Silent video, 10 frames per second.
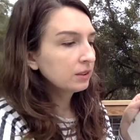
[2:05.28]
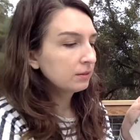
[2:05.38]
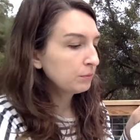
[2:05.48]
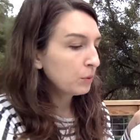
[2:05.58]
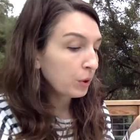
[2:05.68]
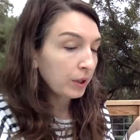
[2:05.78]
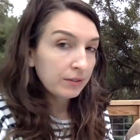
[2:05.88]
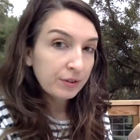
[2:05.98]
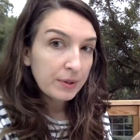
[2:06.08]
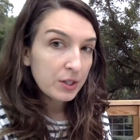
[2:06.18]
more
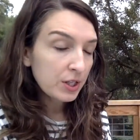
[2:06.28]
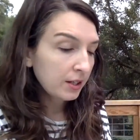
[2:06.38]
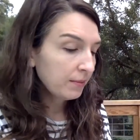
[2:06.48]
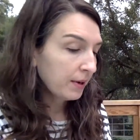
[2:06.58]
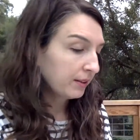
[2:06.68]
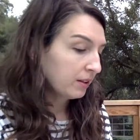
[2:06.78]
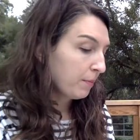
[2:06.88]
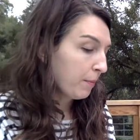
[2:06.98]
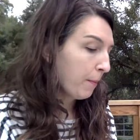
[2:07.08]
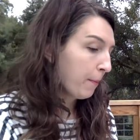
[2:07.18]
information about the
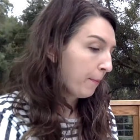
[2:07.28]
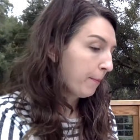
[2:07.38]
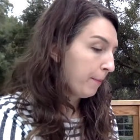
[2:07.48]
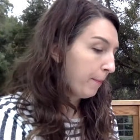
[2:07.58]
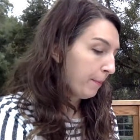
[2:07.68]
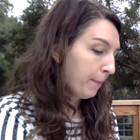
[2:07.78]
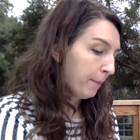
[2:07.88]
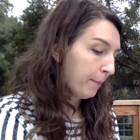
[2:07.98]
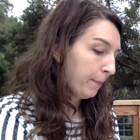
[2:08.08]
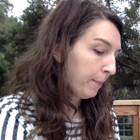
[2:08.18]

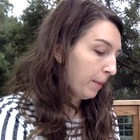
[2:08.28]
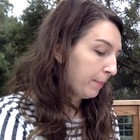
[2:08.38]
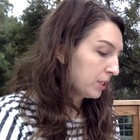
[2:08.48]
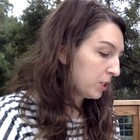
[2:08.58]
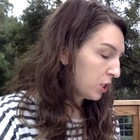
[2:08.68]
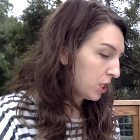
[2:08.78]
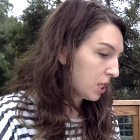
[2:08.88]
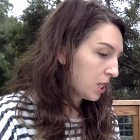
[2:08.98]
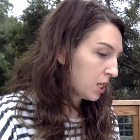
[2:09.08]
proposition.